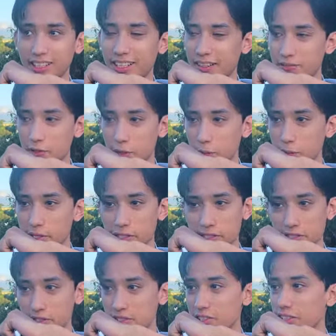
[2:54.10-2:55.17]
after 20
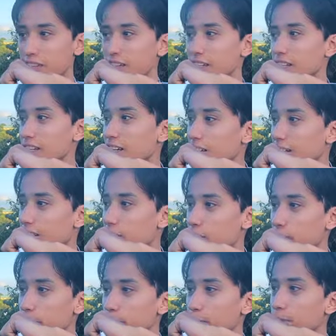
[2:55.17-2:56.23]
years,
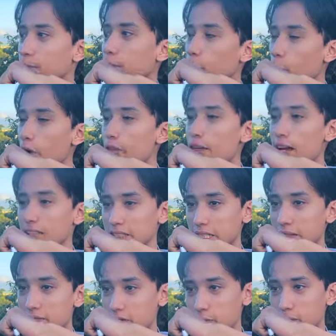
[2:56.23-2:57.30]
um, where that
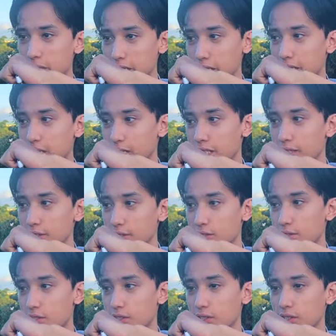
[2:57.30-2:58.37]
leaves me
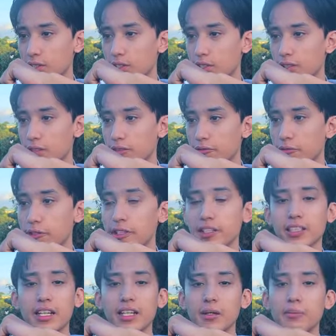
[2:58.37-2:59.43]
is feeling
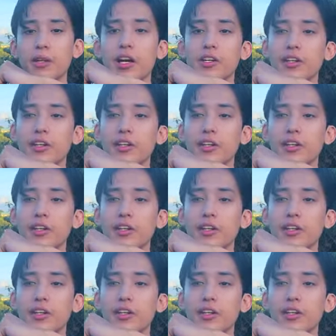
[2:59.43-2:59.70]
like I'm not